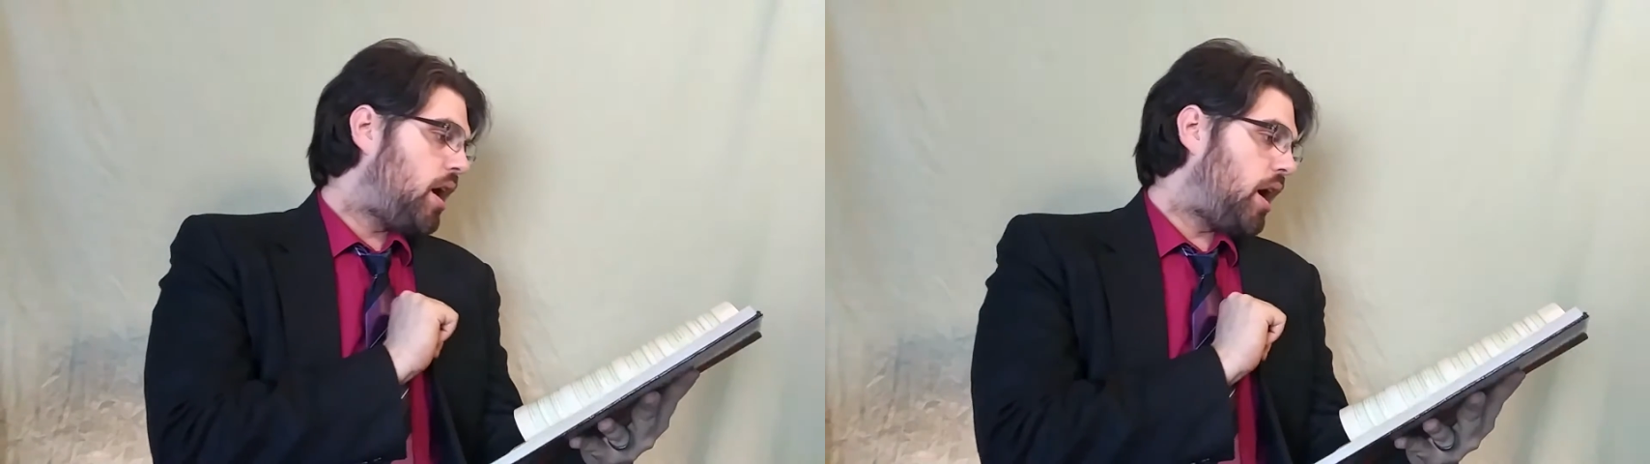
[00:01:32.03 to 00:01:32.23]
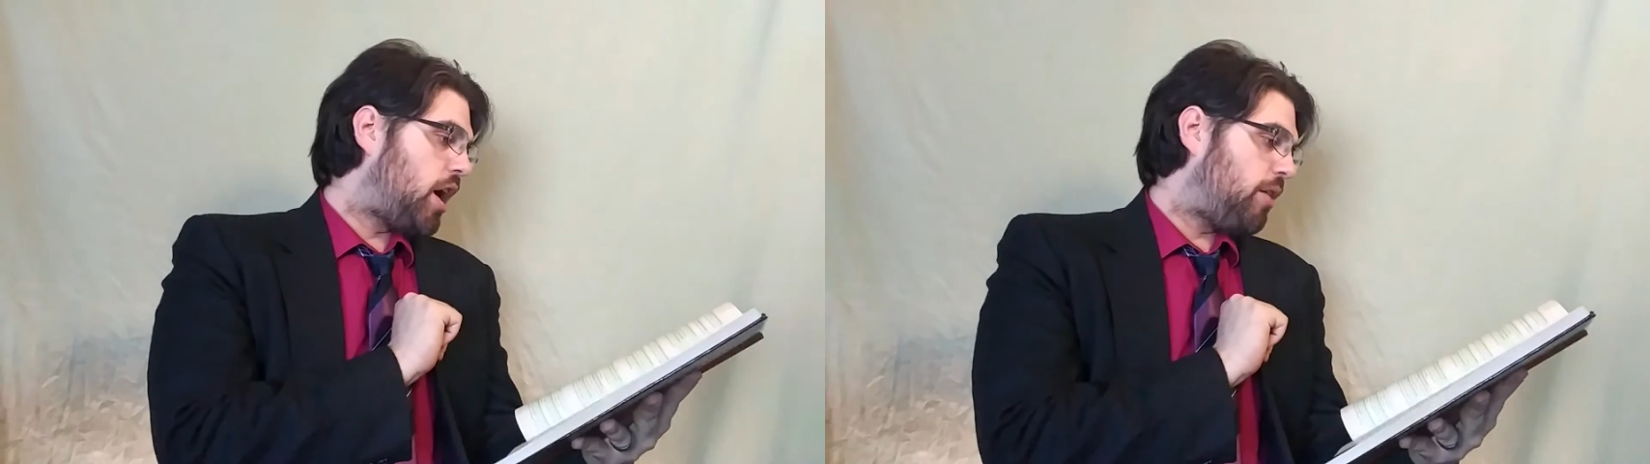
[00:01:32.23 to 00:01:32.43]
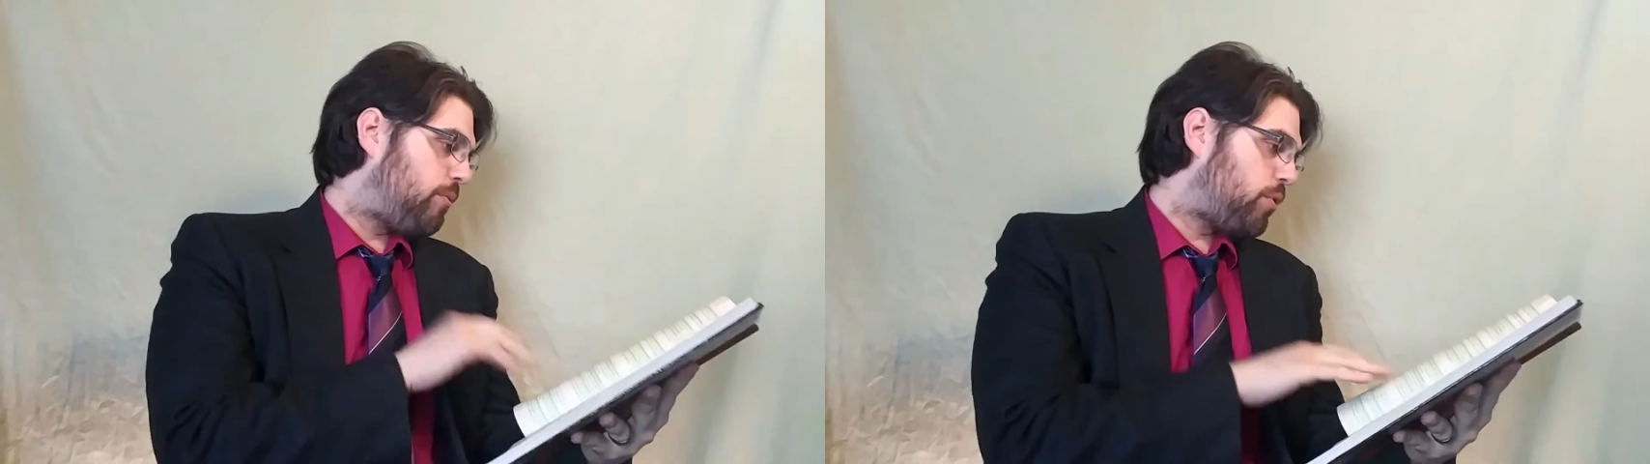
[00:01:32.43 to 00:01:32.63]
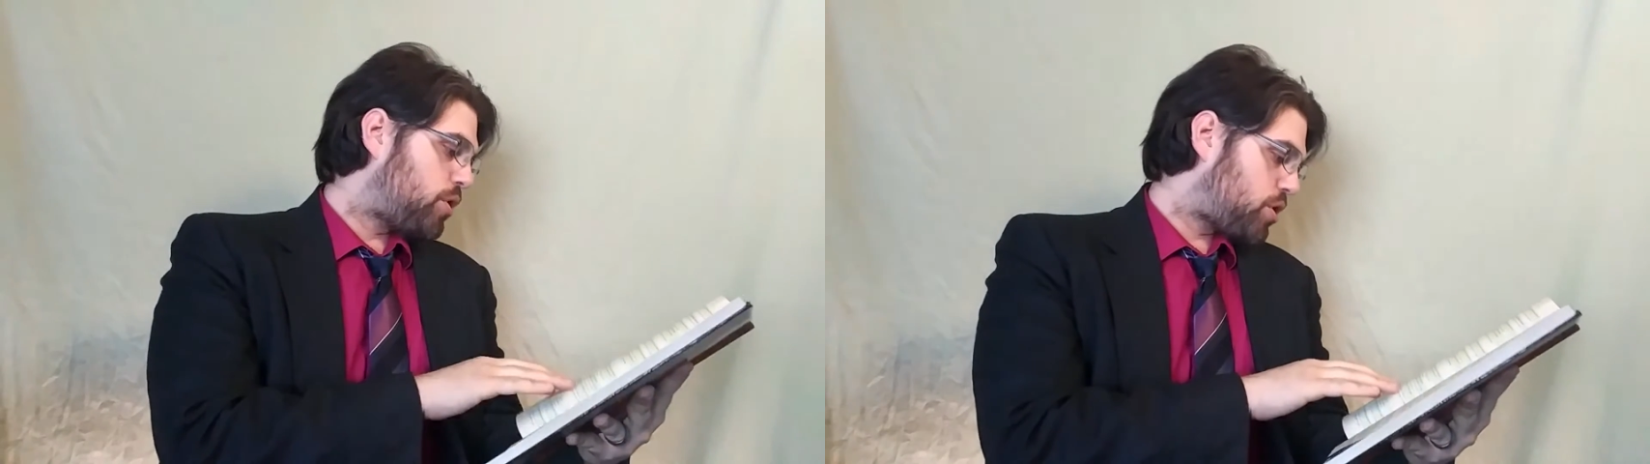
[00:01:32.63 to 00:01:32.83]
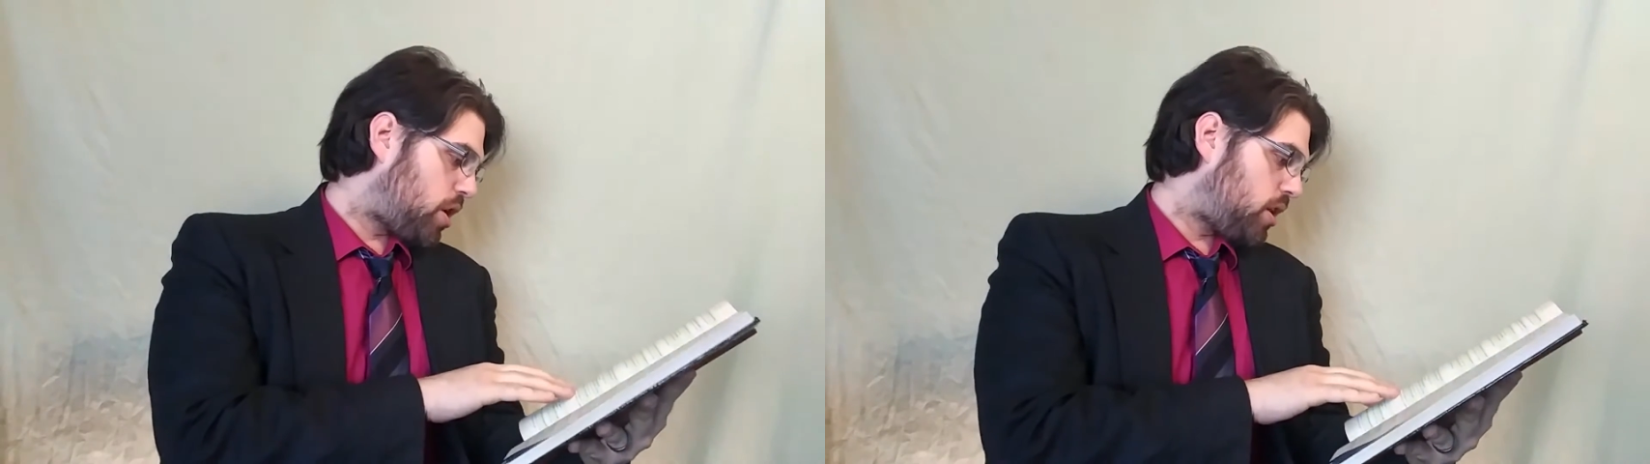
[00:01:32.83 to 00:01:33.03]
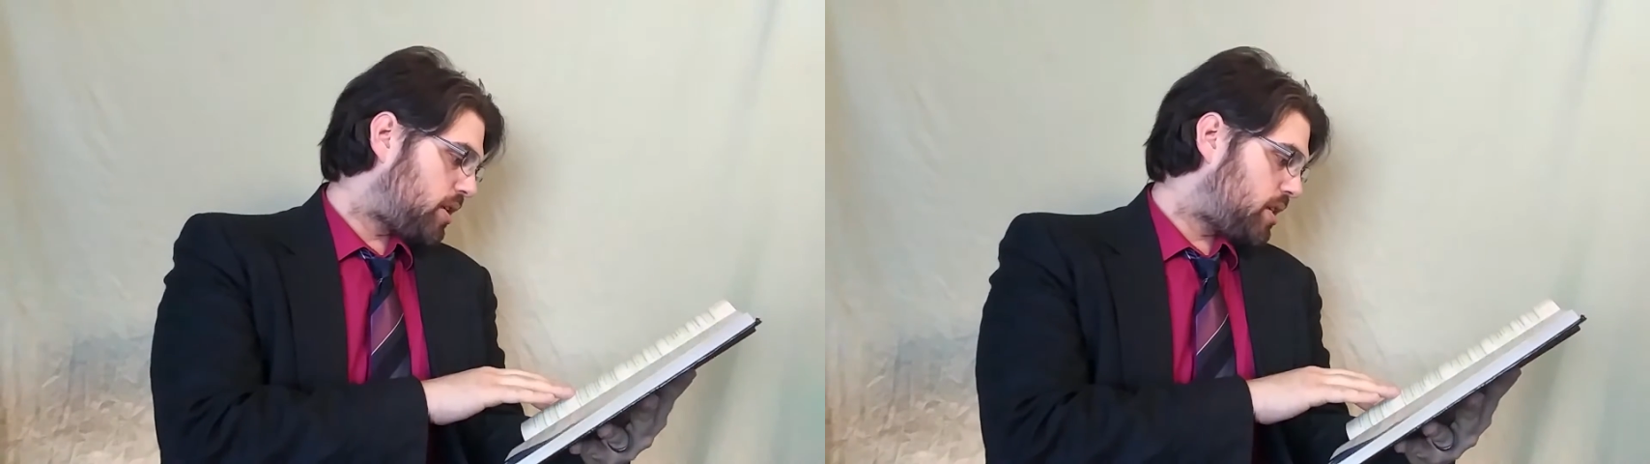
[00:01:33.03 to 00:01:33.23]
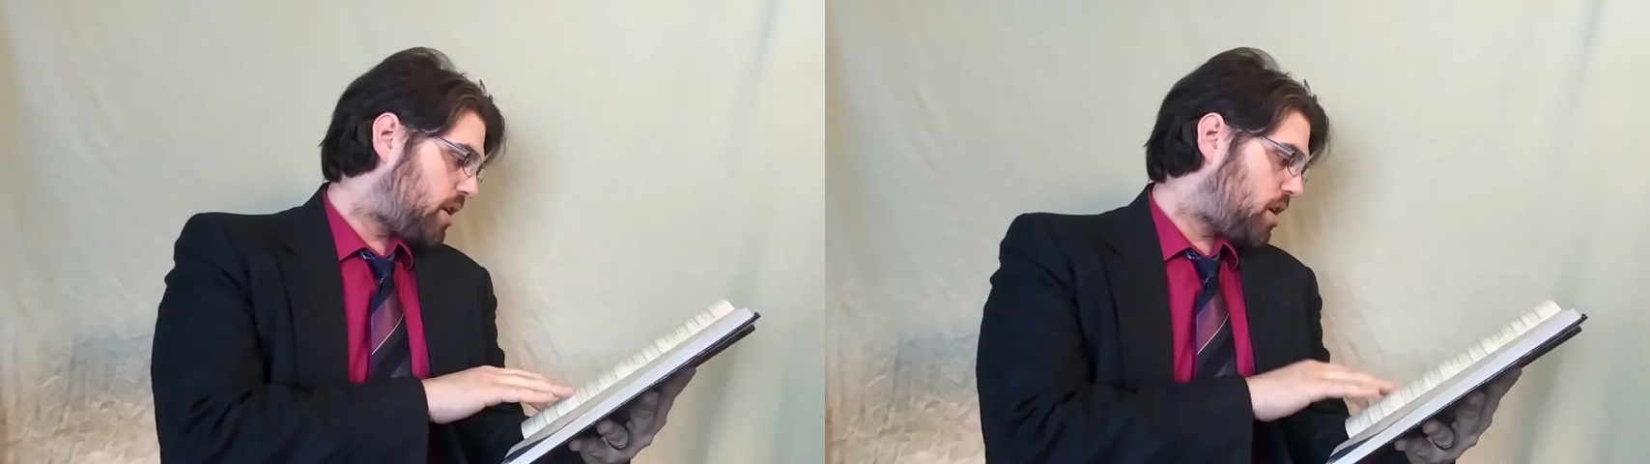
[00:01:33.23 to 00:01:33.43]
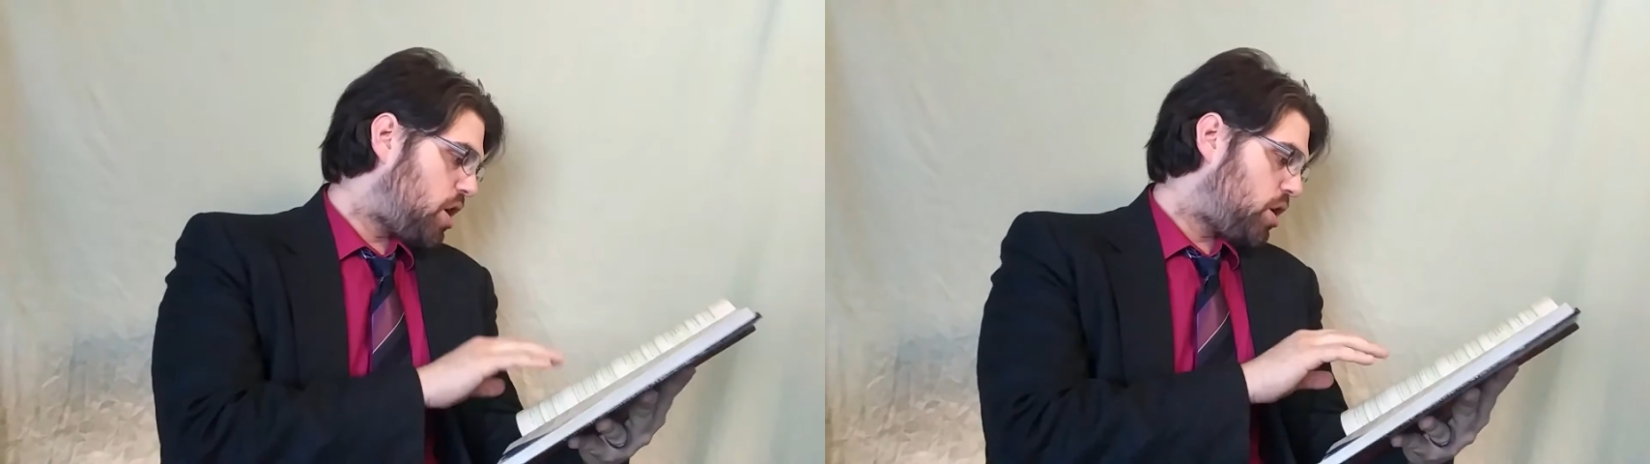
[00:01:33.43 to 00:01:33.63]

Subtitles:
For the charlatan,